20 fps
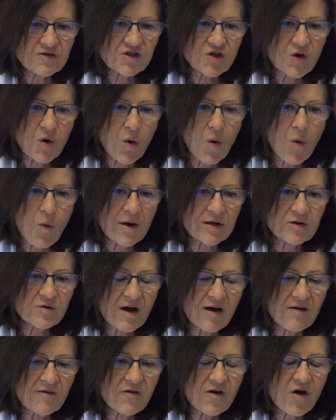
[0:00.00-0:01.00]
So when you
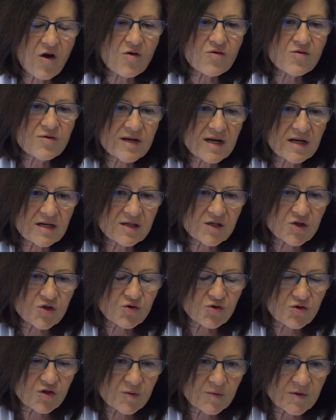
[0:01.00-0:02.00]
have a real
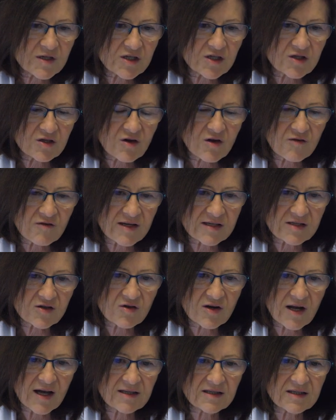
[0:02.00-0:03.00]
suspicion of
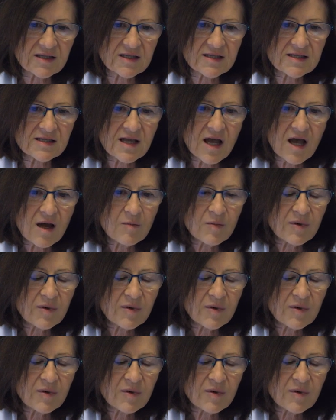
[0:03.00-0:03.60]
vasculitis,